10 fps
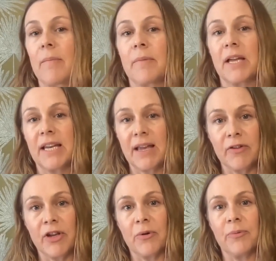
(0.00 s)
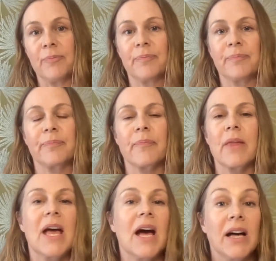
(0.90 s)
I'm going to give you
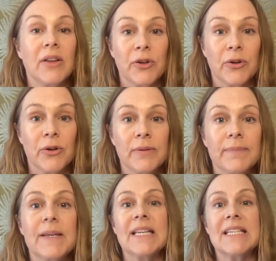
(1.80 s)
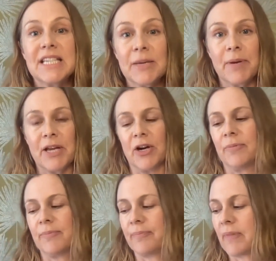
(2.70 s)
a little tip here.